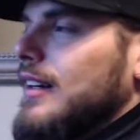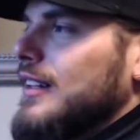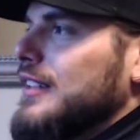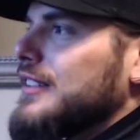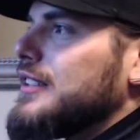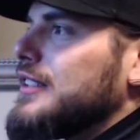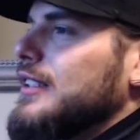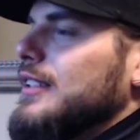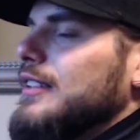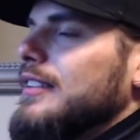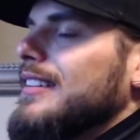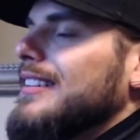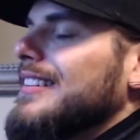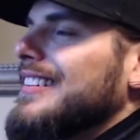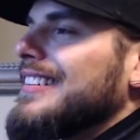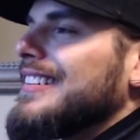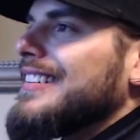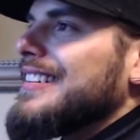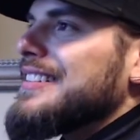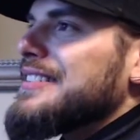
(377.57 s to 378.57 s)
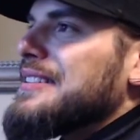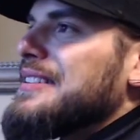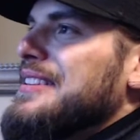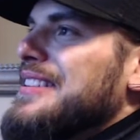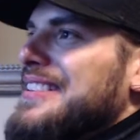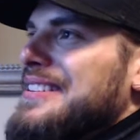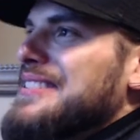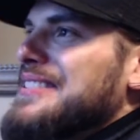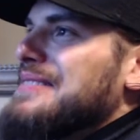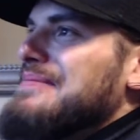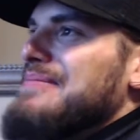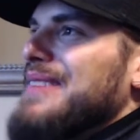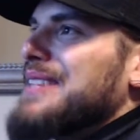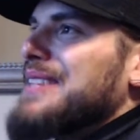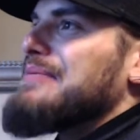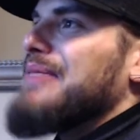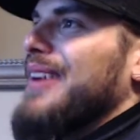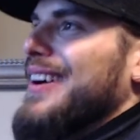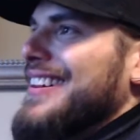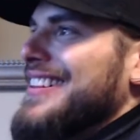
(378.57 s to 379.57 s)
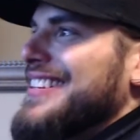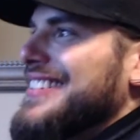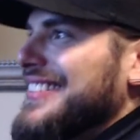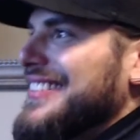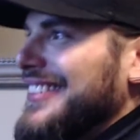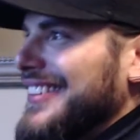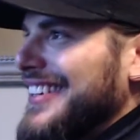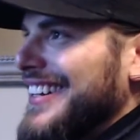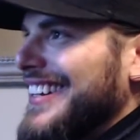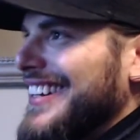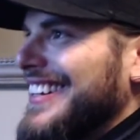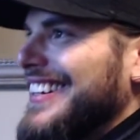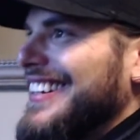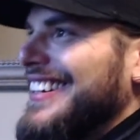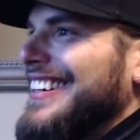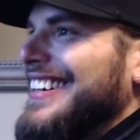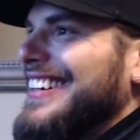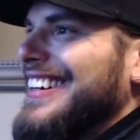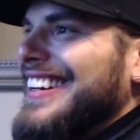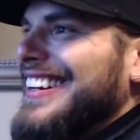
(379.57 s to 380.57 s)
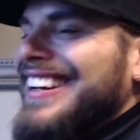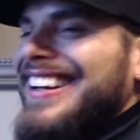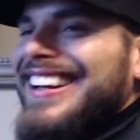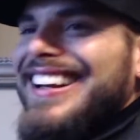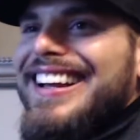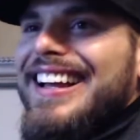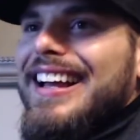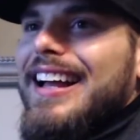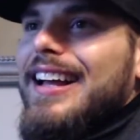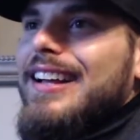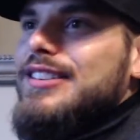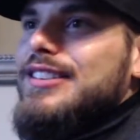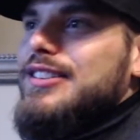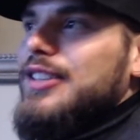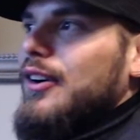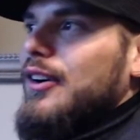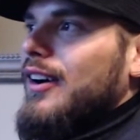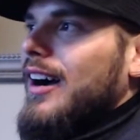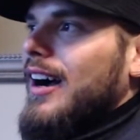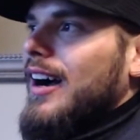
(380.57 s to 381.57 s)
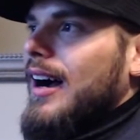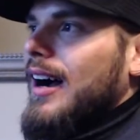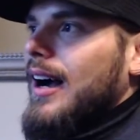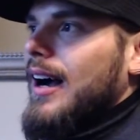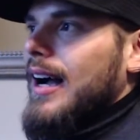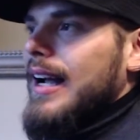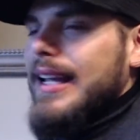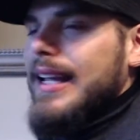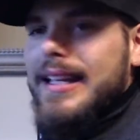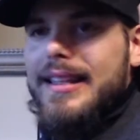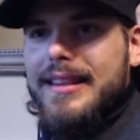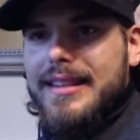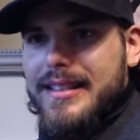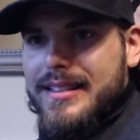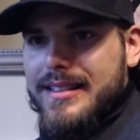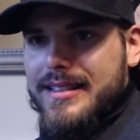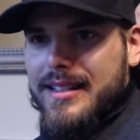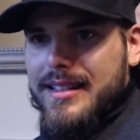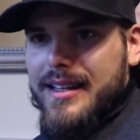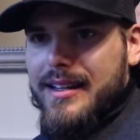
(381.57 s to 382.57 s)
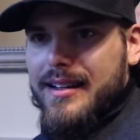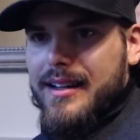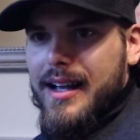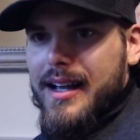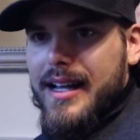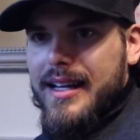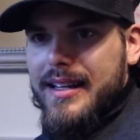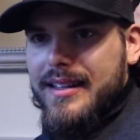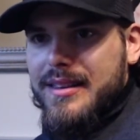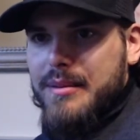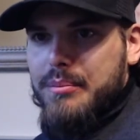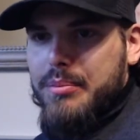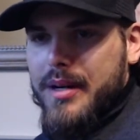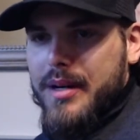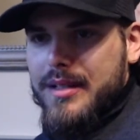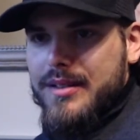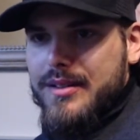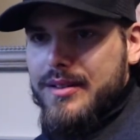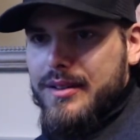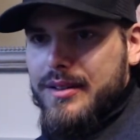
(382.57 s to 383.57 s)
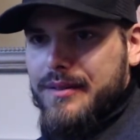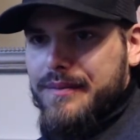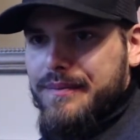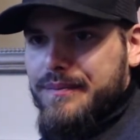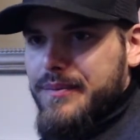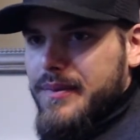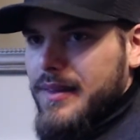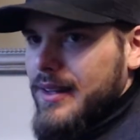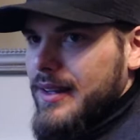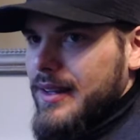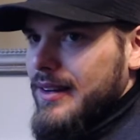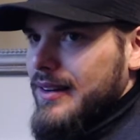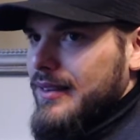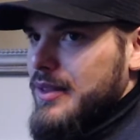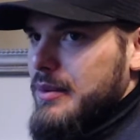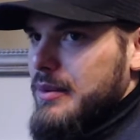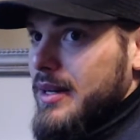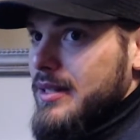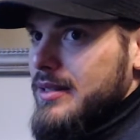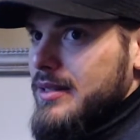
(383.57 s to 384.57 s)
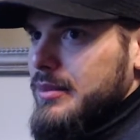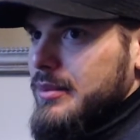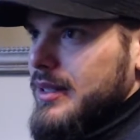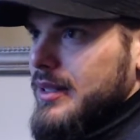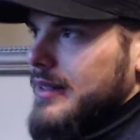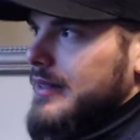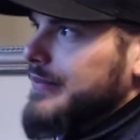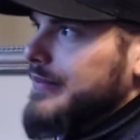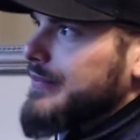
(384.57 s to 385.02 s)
dude, this is the best part of the story. So I hid this thing. I hid the pretzel, the pretzel book,